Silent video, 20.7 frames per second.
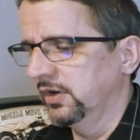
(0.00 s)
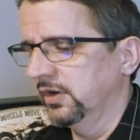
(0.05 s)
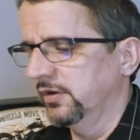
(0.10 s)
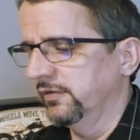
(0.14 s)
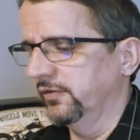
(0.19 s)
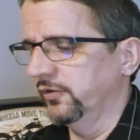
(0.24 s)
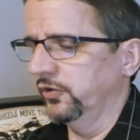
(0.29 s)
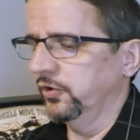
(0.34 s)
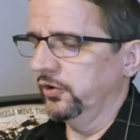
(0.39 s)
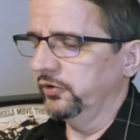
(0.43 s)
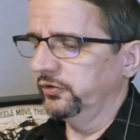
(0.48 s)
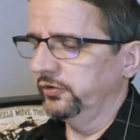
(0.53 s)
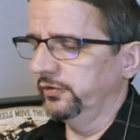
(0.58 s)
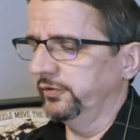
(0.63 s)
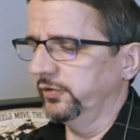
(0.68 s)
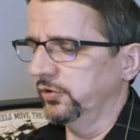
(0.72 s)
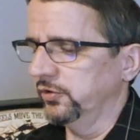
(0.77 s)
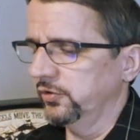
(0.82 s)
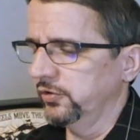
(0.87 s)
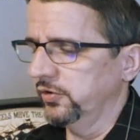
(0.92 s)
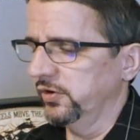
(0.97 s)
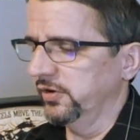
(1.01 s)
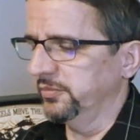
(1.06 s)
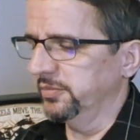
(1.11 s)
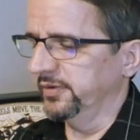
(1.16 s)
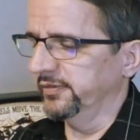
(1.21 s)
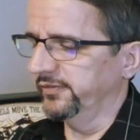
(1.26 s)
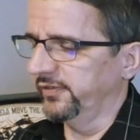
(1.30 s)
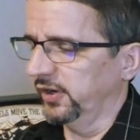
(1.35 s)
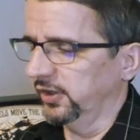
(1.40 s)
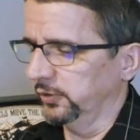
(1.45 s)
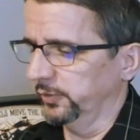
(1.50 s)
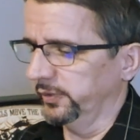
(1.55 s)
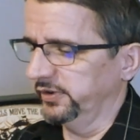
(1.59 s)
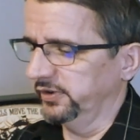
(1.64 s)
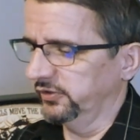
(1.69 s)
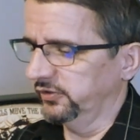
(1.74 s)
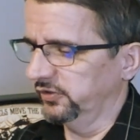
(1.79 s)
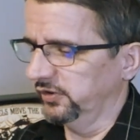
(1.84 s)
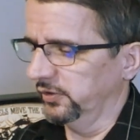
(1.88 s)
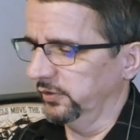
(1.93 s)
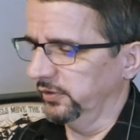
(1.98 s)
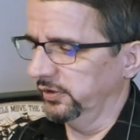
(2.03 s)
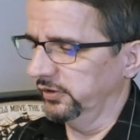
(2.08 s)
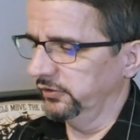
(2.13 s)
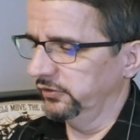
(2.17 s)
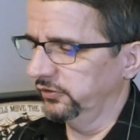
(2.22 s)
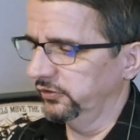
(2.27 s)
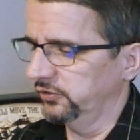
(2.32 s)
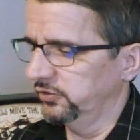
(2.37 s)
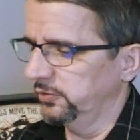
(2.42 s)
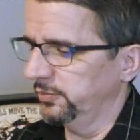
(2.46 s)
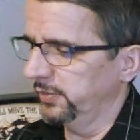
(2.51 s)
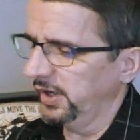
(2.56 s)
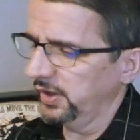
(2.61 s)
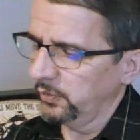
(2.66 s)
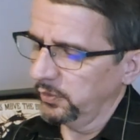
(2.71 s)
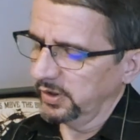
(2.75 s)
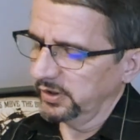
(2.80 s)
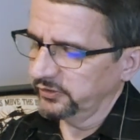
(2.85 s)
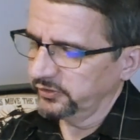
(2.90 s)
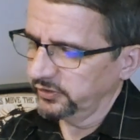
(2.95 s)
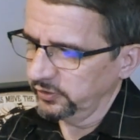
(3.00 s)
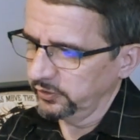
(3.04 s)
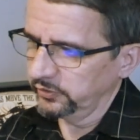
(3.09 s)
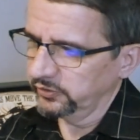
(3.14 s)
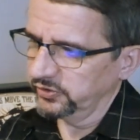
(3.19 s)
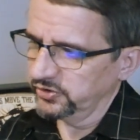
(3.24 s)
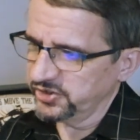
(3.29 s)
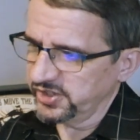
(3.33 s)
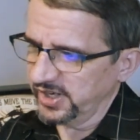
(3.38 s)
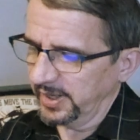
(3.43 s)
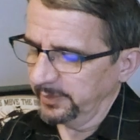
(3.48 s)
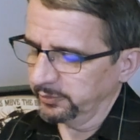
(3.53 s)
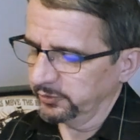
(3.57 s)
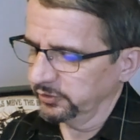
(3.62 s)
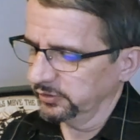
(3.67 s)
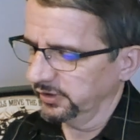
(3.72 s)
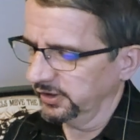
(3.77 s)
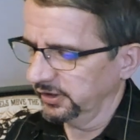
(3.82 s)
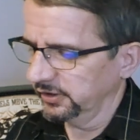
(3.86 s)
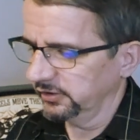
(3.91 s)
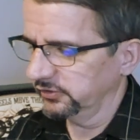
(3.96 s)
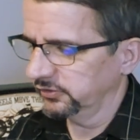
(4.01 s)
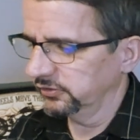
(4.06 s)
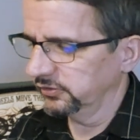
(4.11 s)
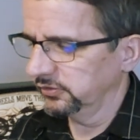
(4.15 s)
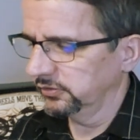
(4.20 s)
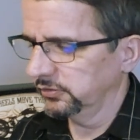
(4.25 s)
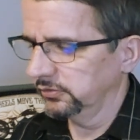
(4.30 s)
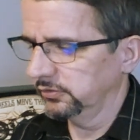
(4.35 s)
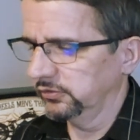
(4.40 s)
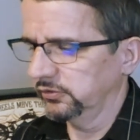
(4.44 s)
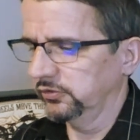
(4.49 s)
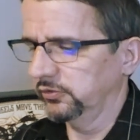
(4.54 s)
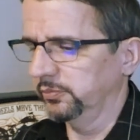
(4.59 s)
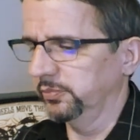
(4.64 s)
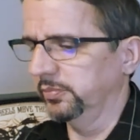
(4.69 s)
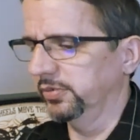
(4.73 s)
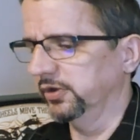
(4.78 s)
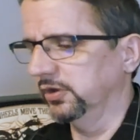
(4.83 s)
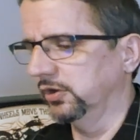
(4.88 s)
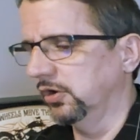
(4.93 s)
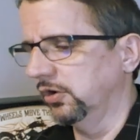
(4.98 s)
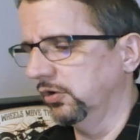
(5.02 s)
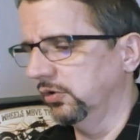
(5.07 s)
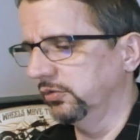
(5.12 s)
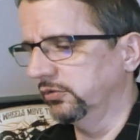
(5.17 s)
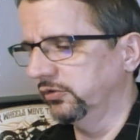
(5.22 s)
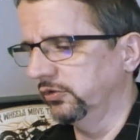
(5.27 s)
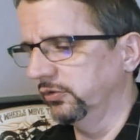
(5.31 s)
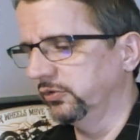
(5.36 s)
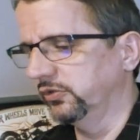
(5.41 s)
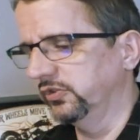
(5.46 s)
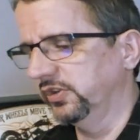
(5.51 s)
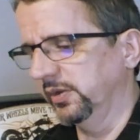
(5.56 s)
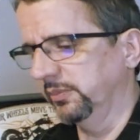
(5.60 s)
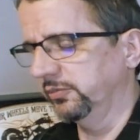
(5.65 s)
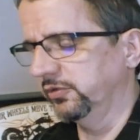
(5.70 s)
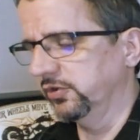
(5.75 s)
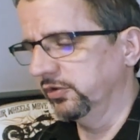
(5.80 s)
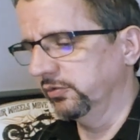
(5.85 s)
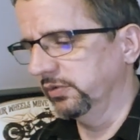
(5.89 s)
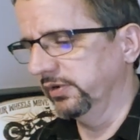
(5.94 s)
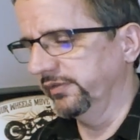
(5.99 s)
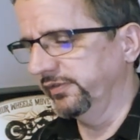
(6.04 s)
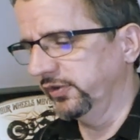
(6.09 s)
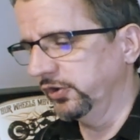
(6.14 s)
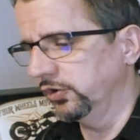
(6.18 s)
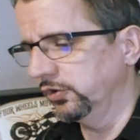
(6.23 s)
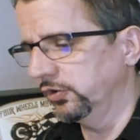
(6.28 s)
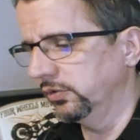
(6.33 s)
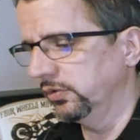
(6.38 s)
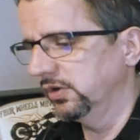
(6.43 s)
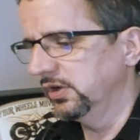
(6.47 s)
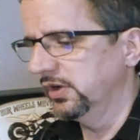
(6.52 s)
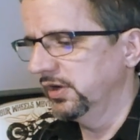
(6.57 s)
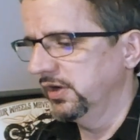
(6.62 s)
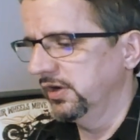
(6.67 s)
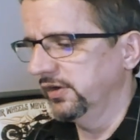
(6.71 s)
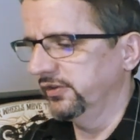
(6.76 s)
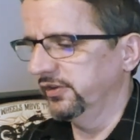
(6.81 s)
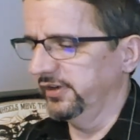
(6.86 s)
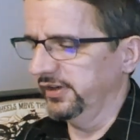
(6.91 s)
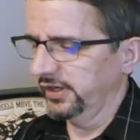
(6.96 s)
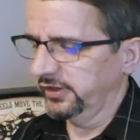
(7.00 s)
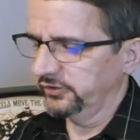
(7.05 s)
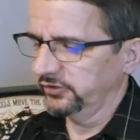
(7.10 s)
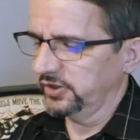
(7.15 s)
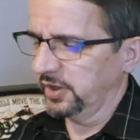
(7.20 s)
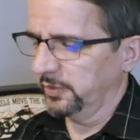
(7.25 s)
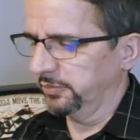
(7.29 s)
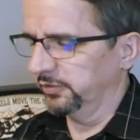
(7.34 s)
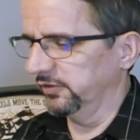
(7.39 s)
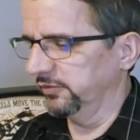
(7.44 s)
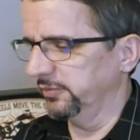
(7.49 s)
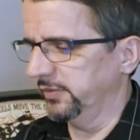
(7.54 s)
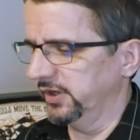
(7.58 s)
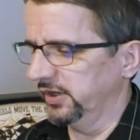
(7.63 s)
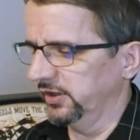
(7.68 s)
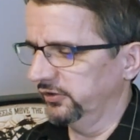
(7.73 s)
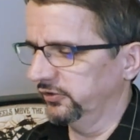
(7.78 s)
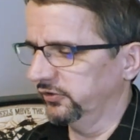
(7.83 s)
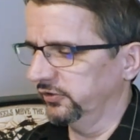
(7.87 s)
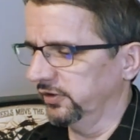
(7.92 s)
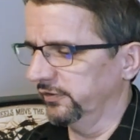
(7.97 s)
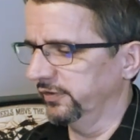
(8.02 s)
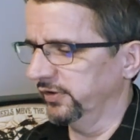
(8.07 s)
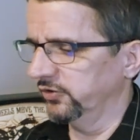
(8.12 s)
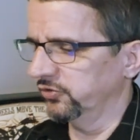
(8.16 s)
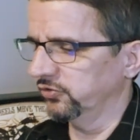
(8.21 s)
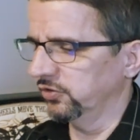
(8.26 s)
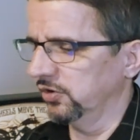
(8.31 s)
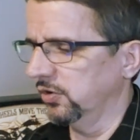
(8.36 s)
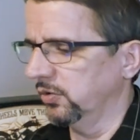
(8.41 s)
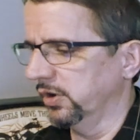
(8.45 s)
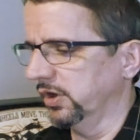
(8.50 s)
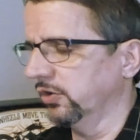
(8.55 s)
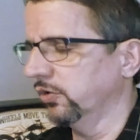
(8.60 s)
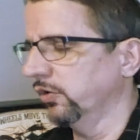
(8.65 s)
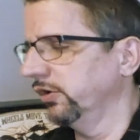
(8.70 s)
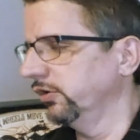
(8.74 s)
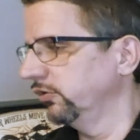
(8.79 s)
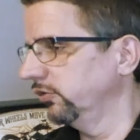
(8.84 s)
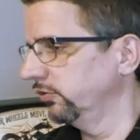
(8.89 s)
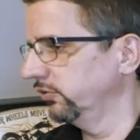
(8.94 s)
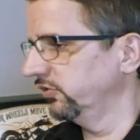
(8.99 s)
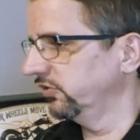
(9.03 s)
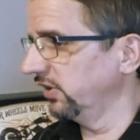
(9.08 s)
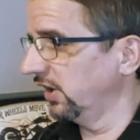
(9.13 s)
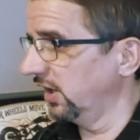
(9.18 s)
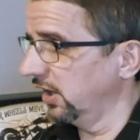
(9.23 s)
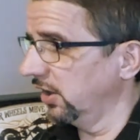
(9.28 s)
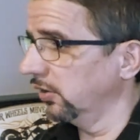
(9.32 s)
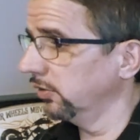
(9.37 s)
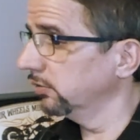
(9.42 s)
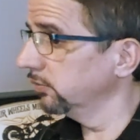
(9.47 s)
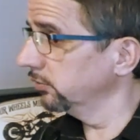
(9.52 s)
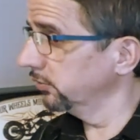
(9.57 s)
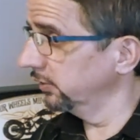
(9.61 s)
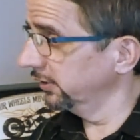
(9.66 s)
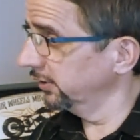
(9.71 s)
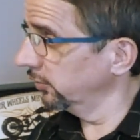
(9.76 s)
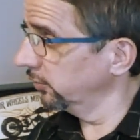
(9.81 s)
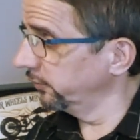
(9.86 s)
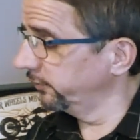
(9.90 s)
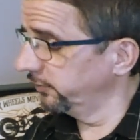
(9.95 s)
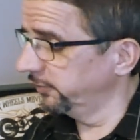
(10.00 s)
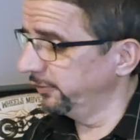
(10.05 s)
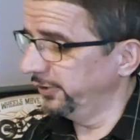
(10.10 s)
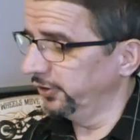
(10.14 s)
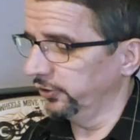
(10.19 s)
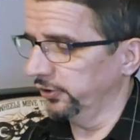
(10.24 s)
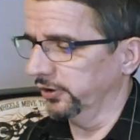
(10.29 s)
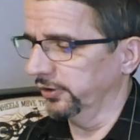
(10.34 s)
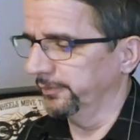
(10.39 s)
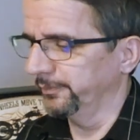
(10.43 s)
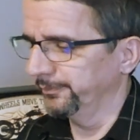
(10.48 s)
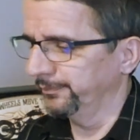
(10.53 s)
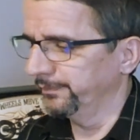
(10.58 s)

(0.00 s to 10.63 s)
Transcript: For those of you who have been following the series, you might want to use the chapter links below to skip to the review. The next couple of minutes of intro are going to sound a little familiar.